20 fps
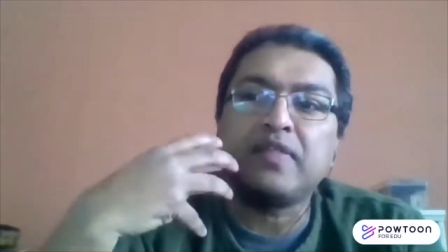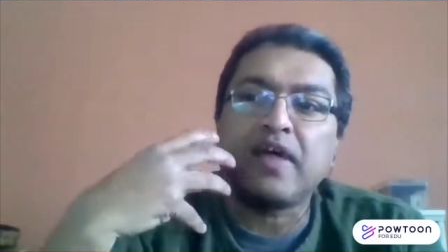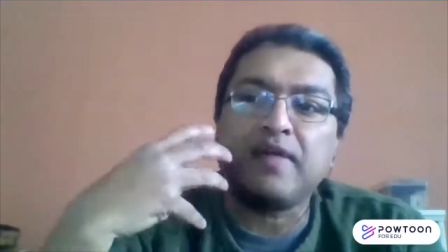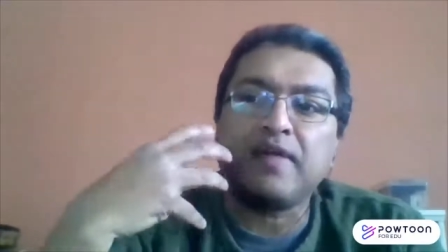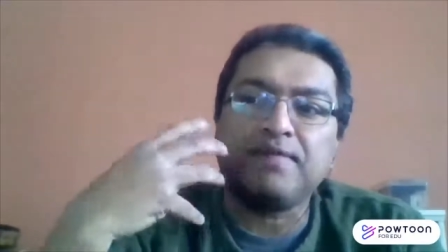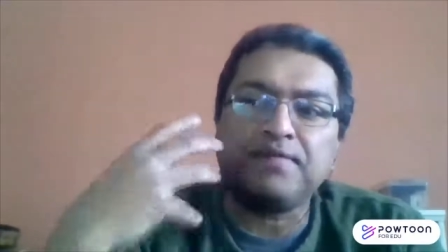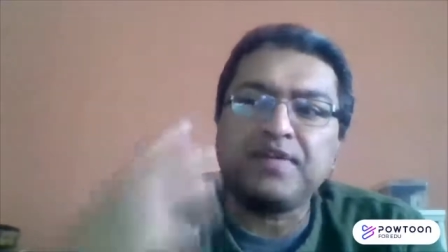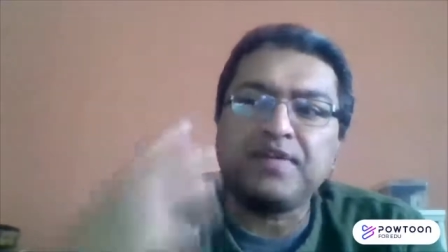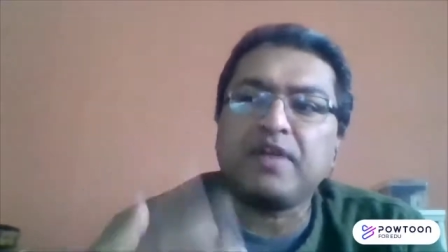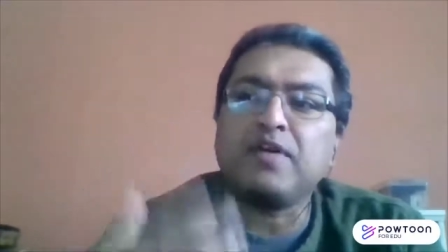
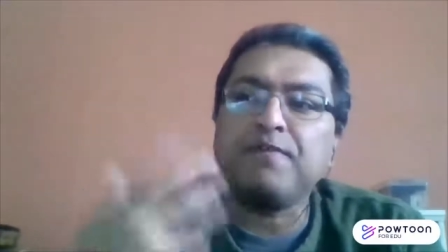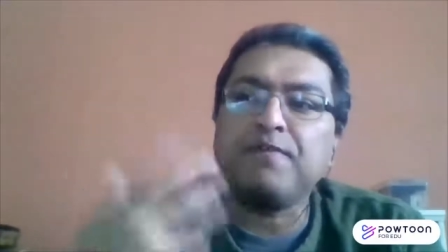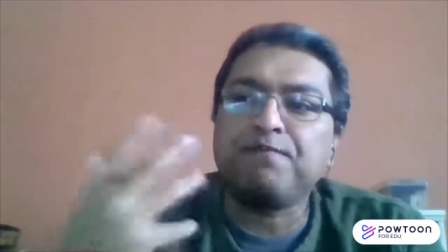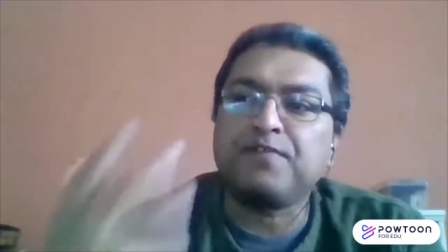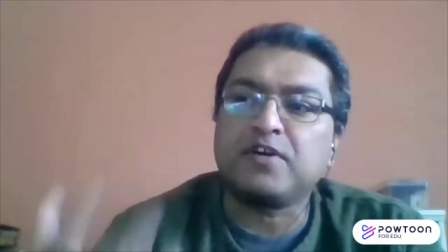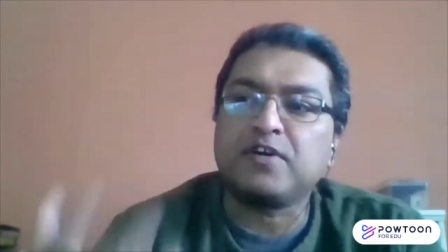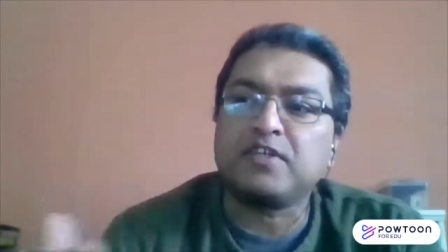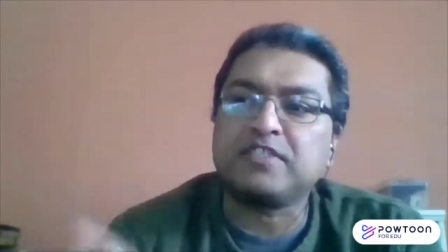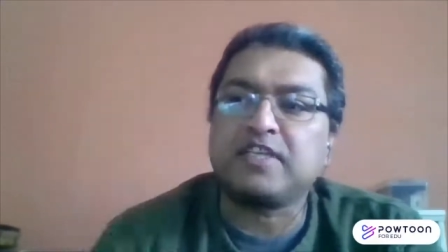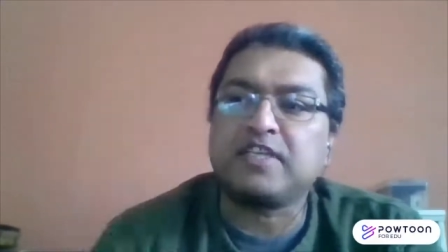that very
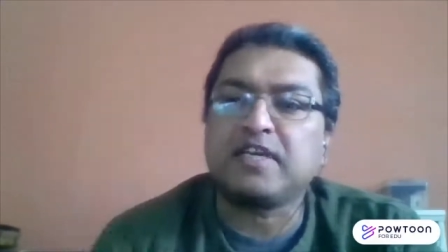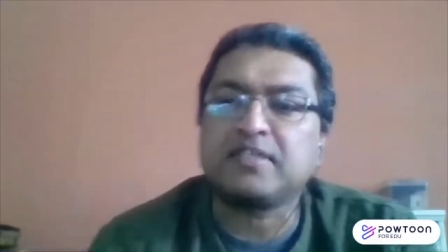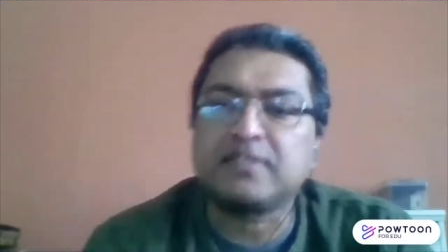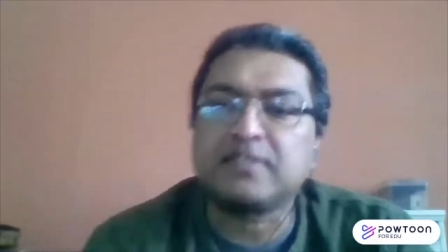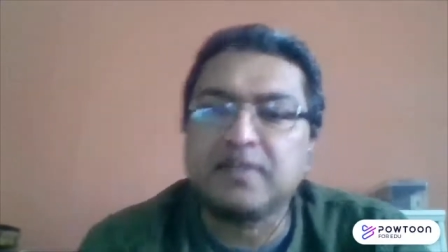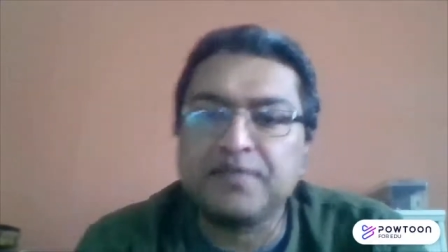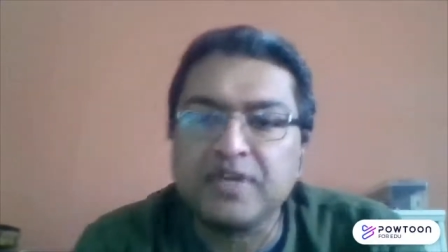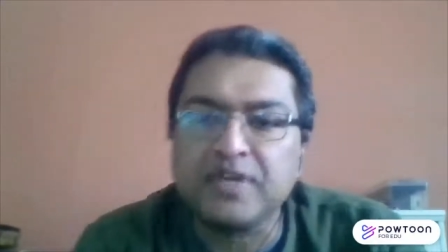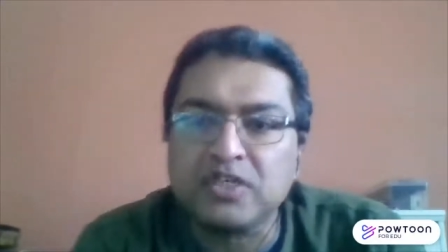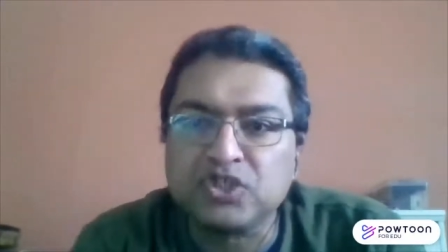first
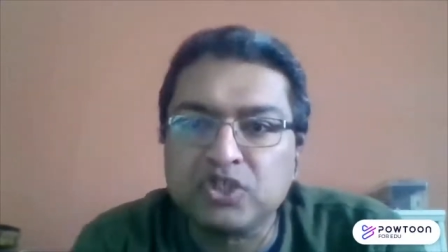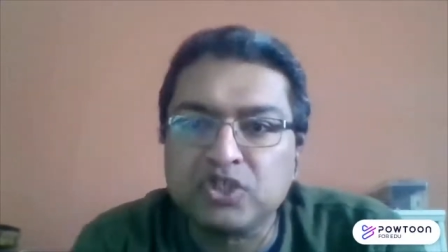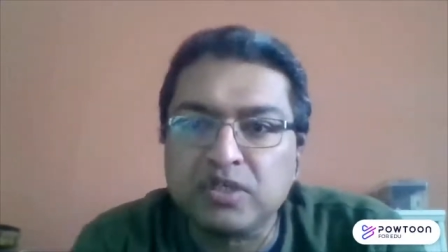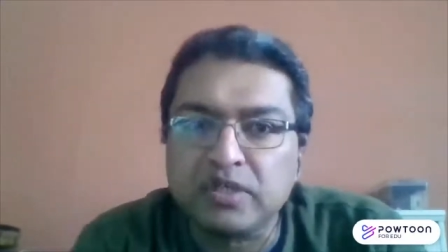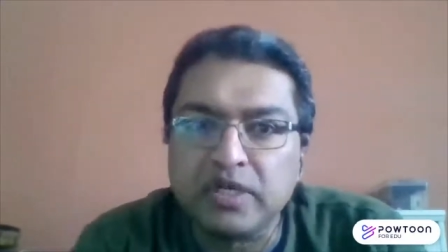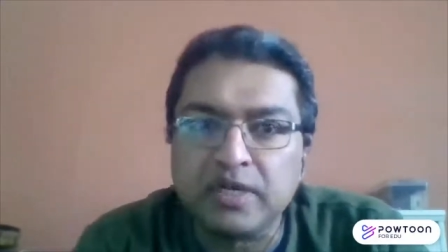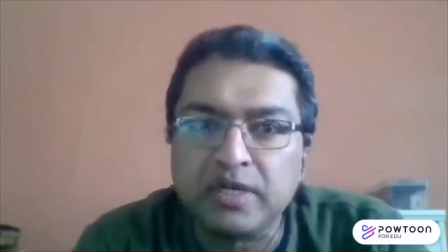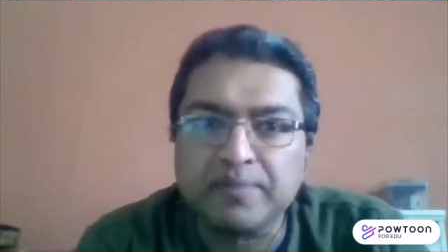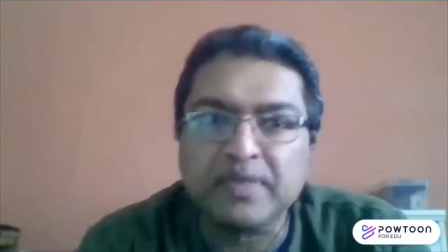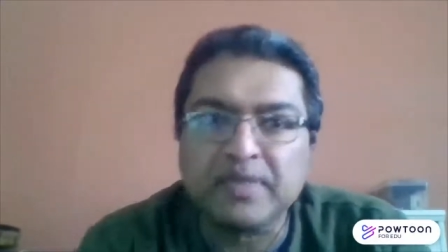
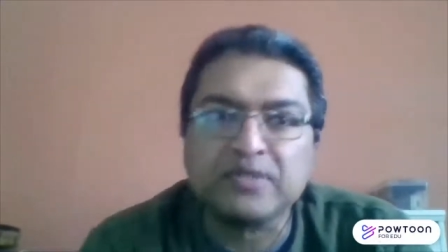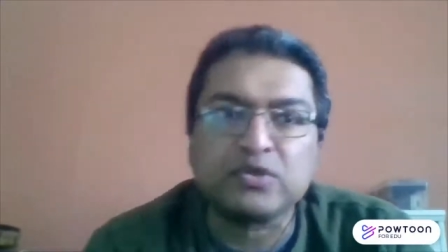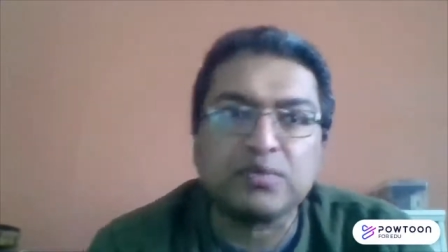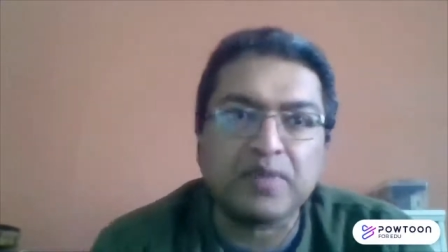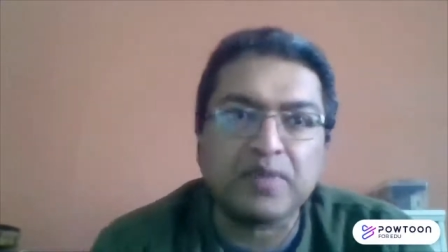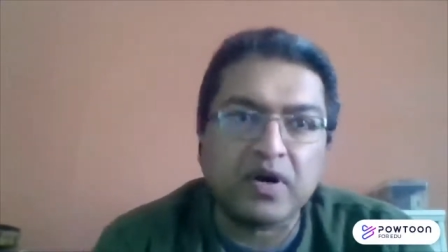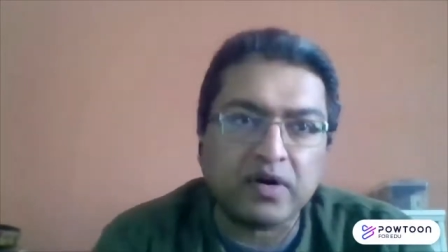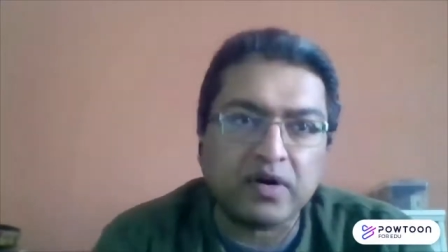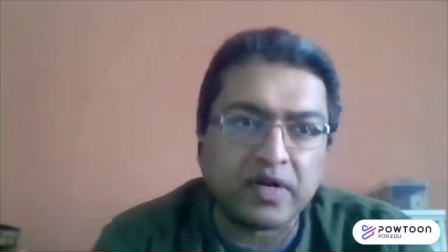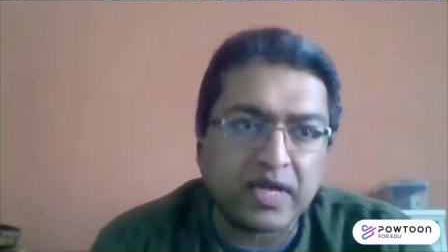excavation in
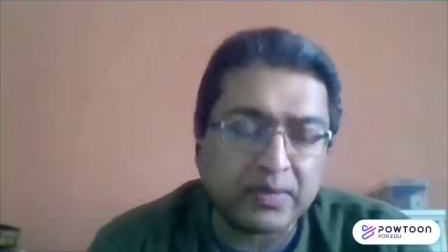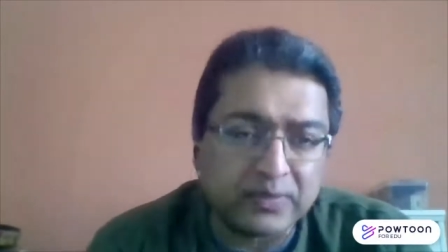Mesoamerica.